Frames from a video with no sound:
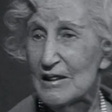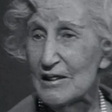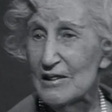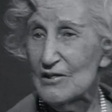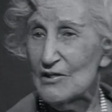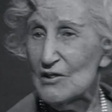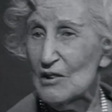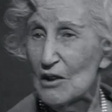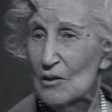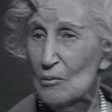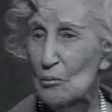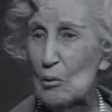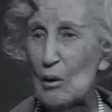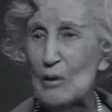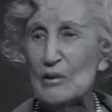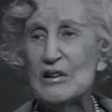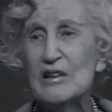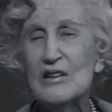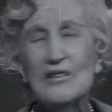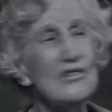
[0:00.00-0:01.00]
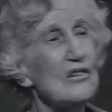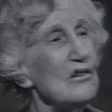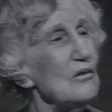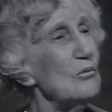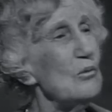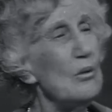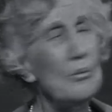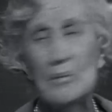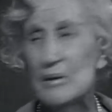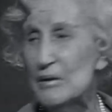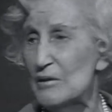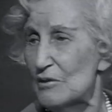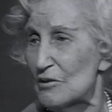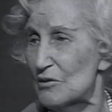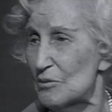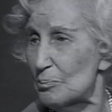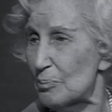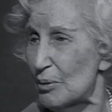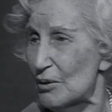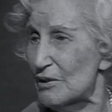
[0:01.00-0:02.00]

is what is the woman's